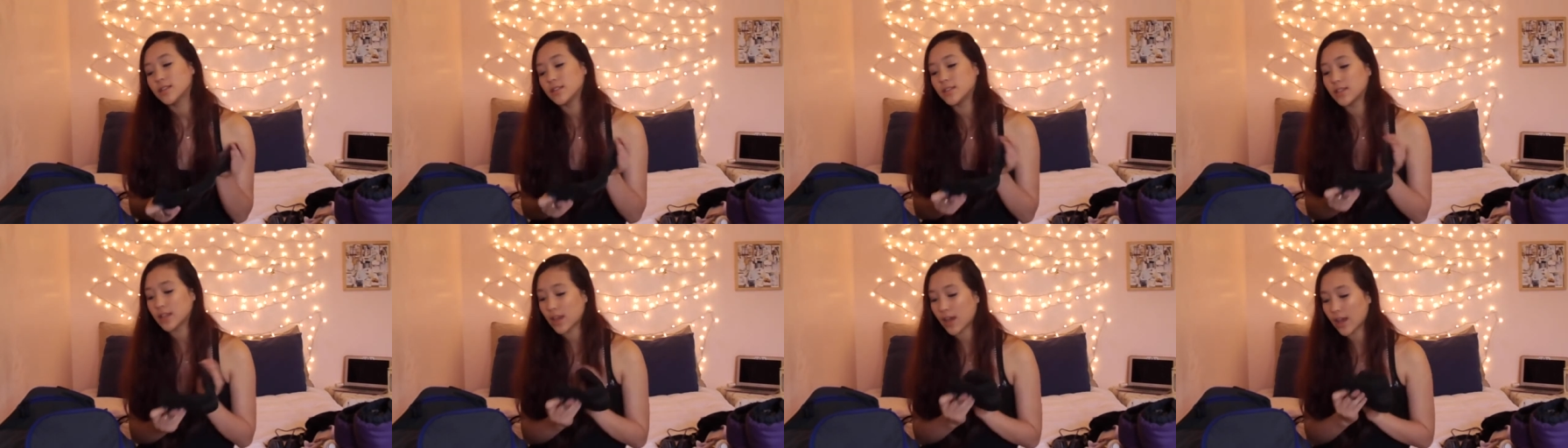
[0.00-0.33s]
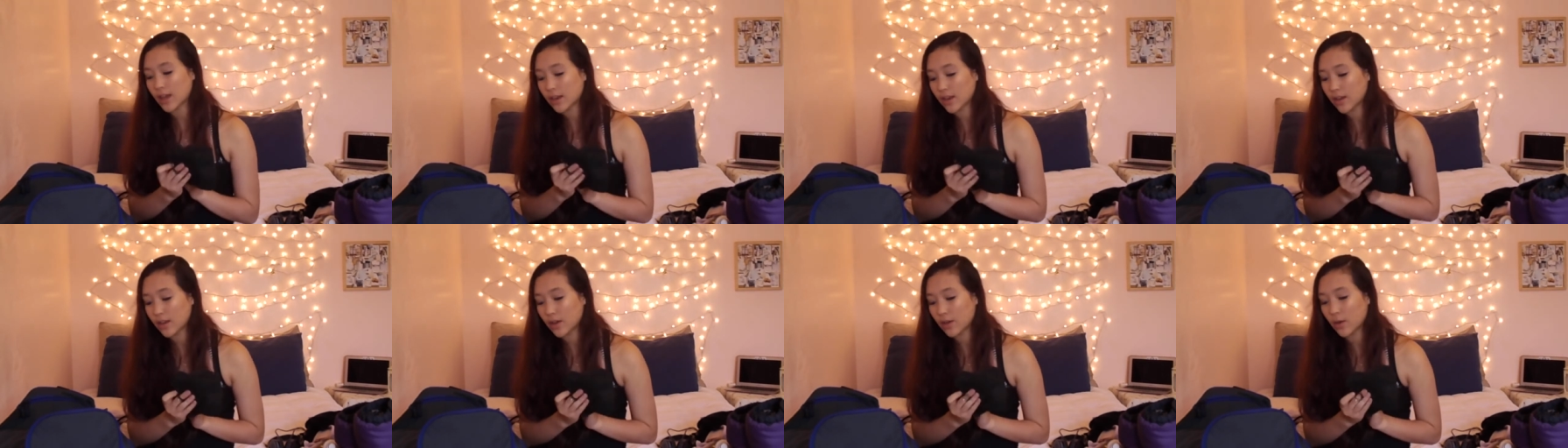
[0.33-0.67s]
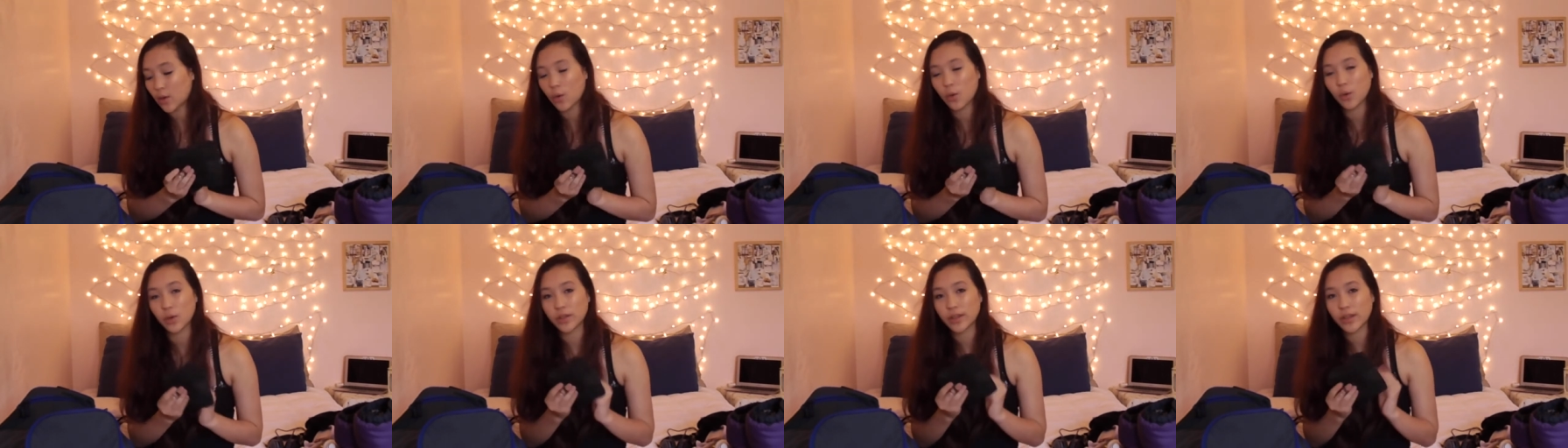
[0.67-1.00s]
to kind of
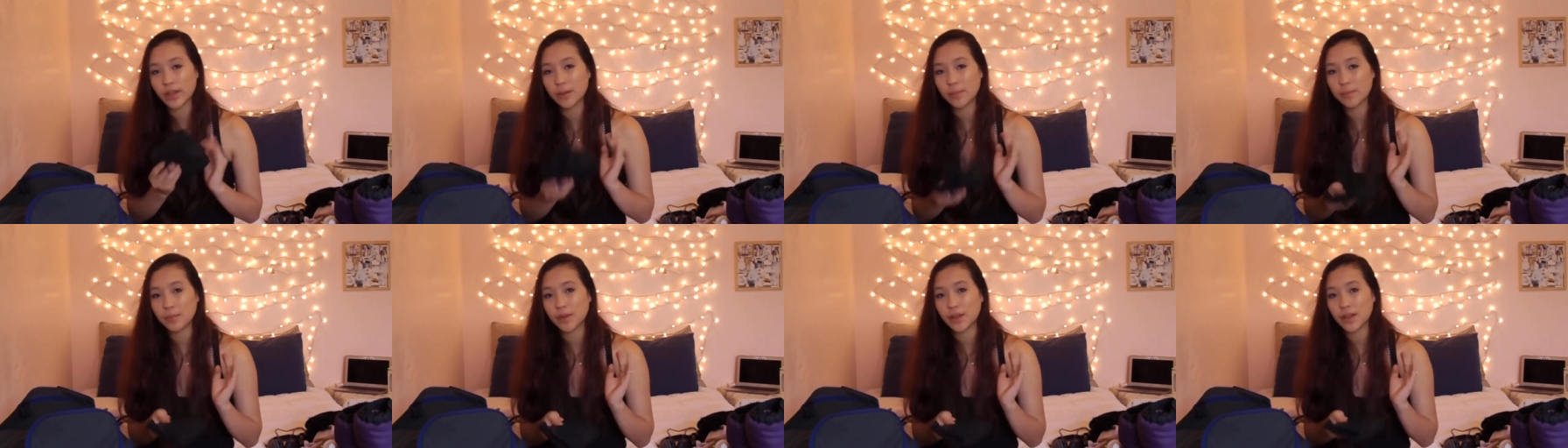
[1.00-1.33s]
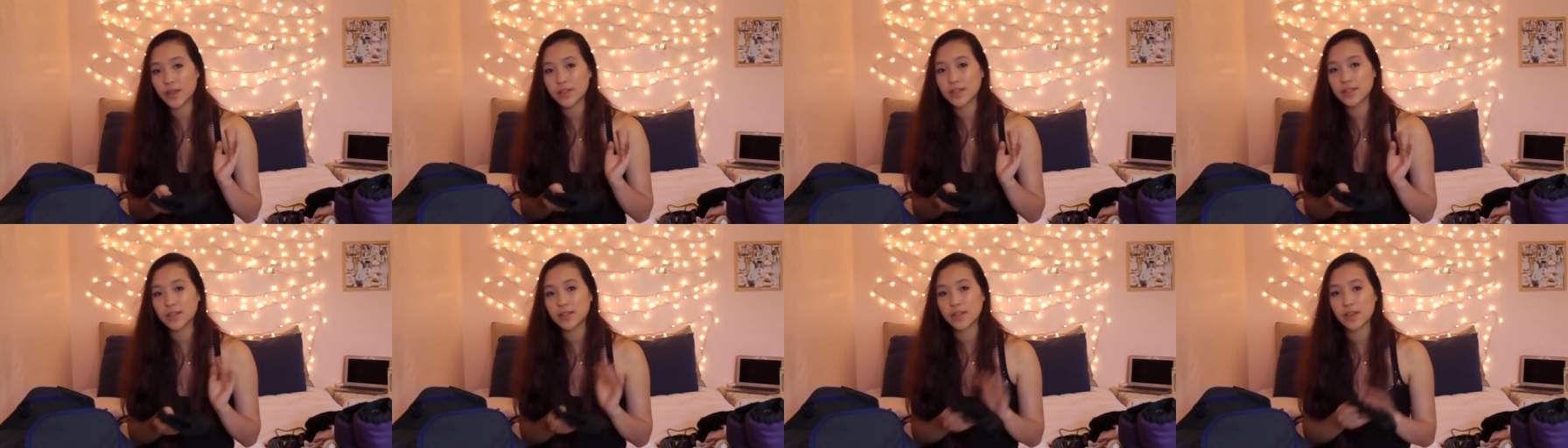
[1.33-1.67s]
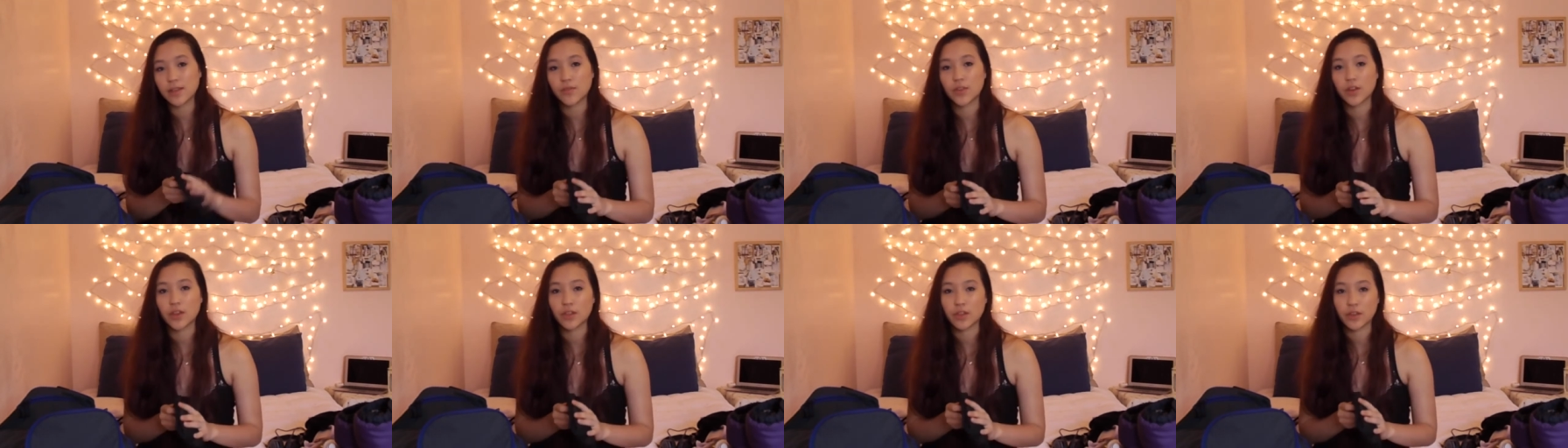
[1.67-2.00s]
hold it in place and
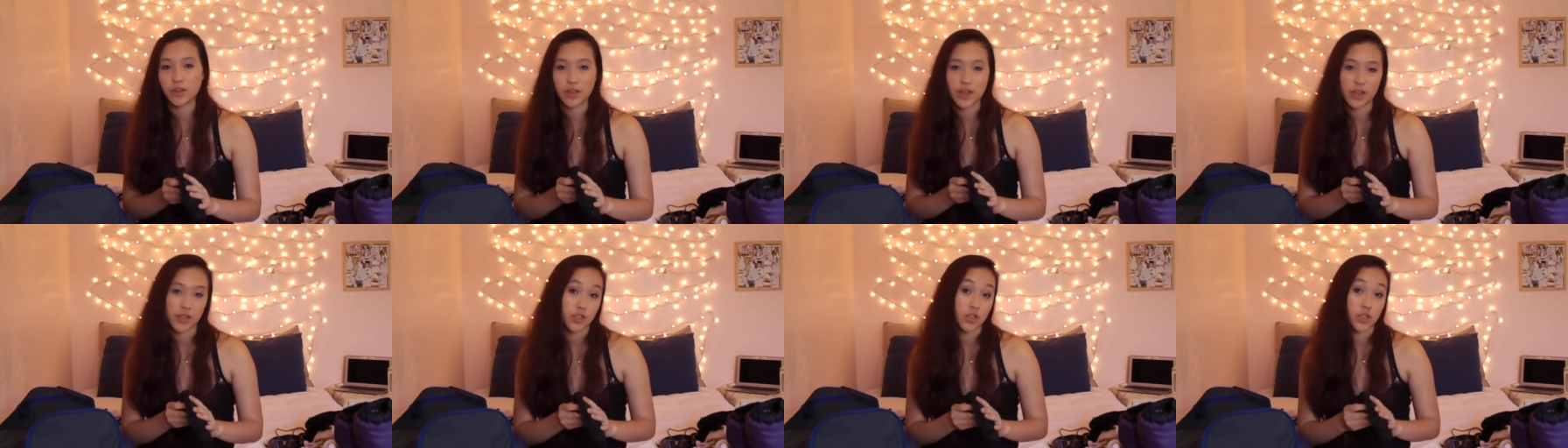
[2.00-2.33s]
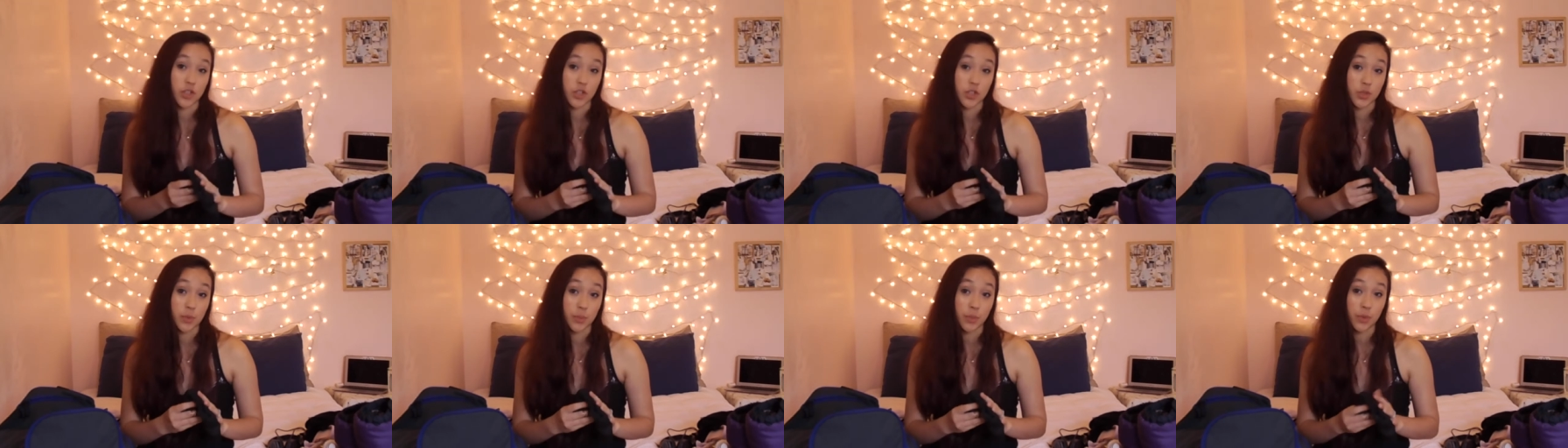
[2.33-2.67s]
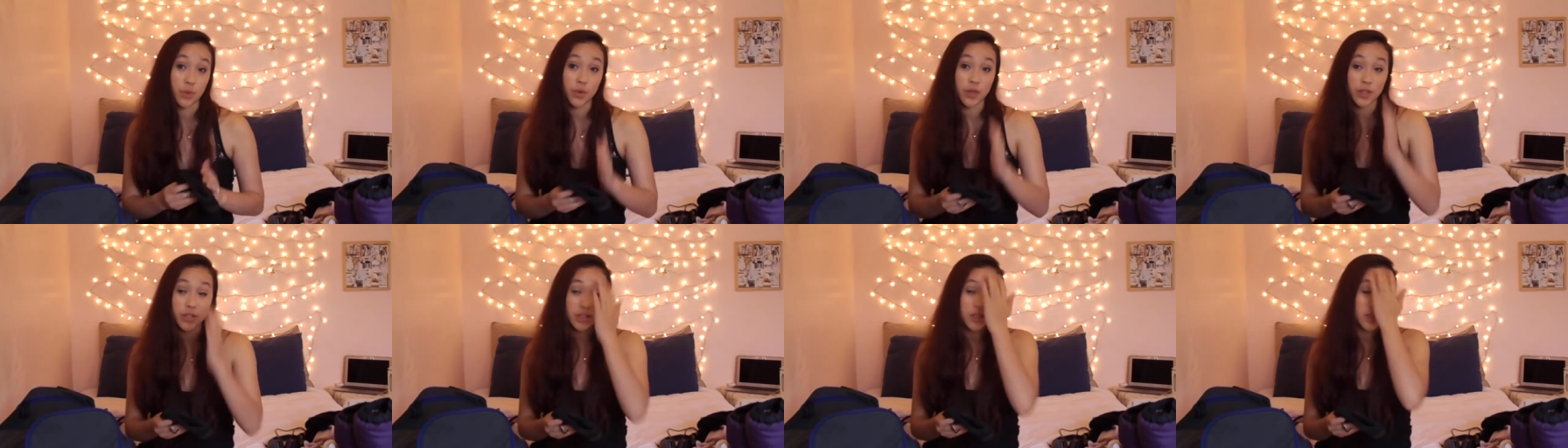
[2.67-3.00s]
give it a little extra
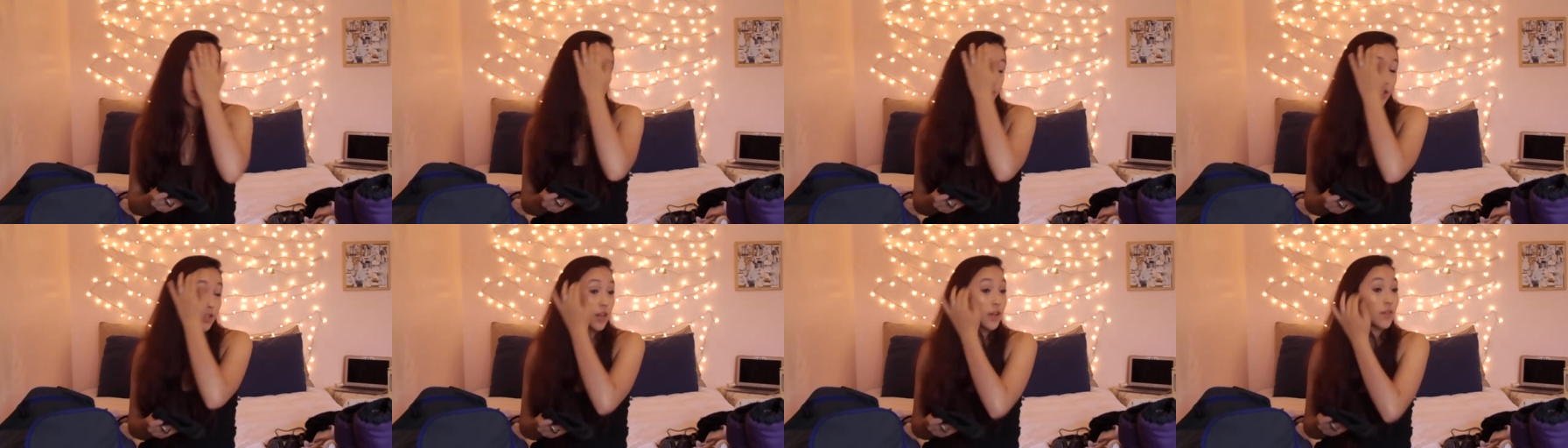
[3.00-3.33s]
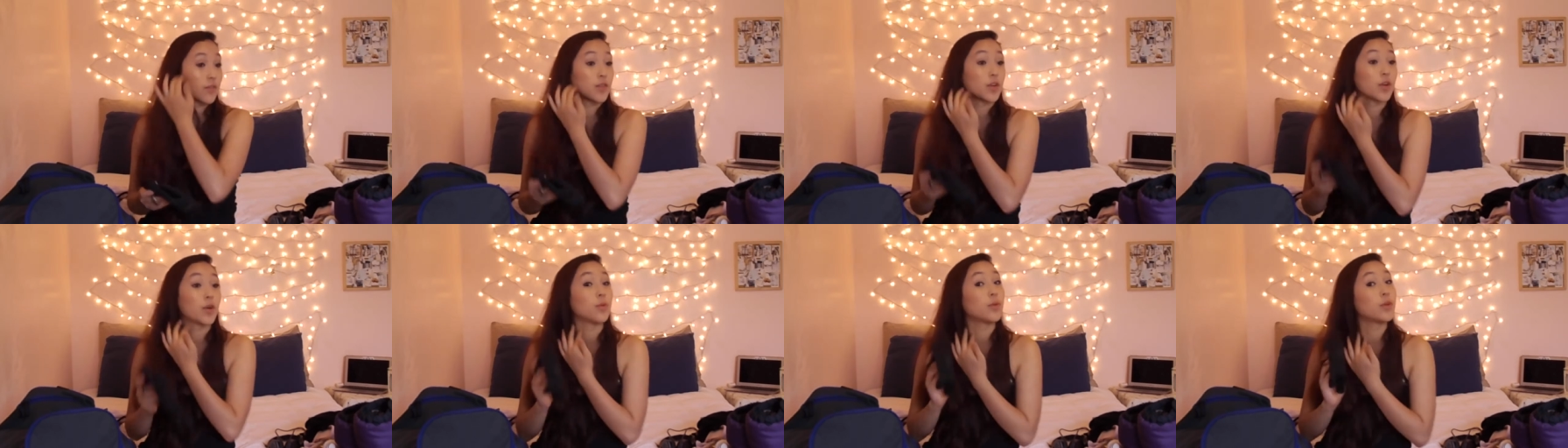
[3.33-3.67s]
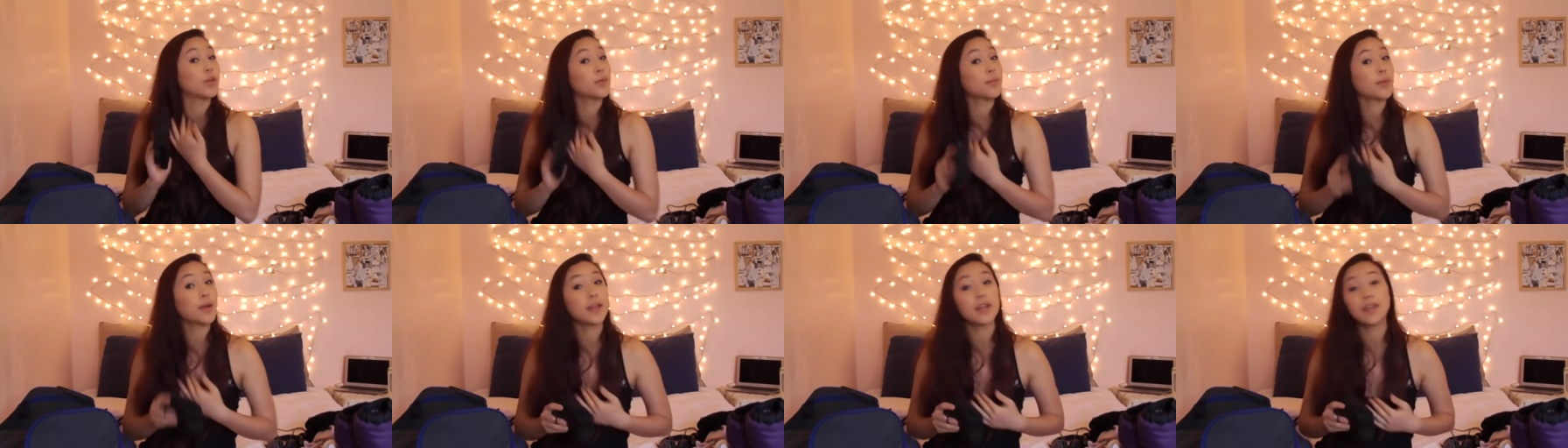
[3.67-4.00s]
support. You never know
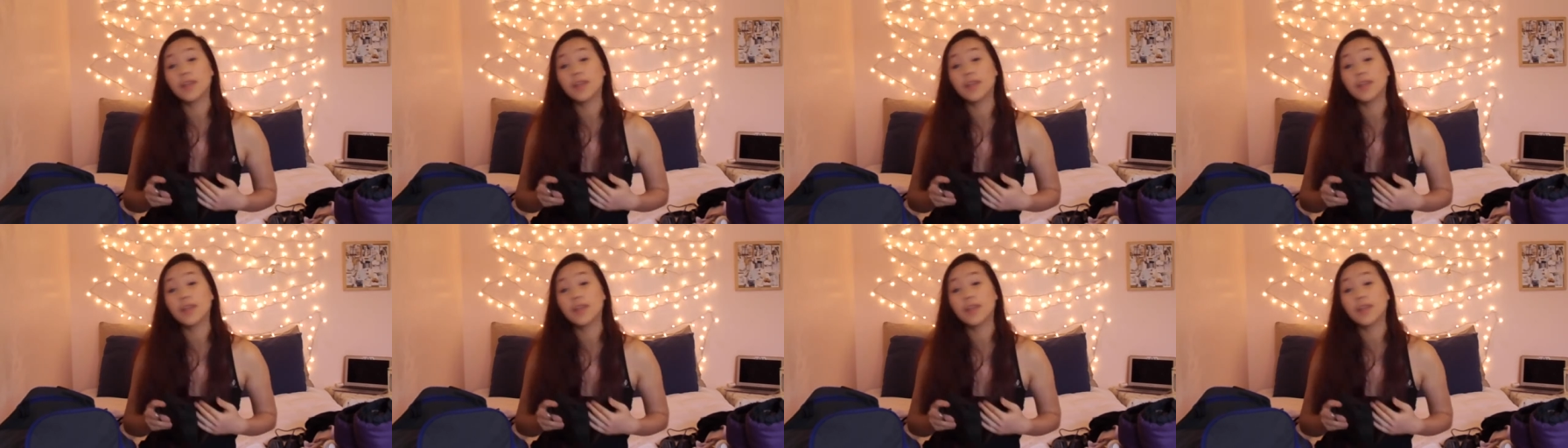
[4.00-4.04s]
when you might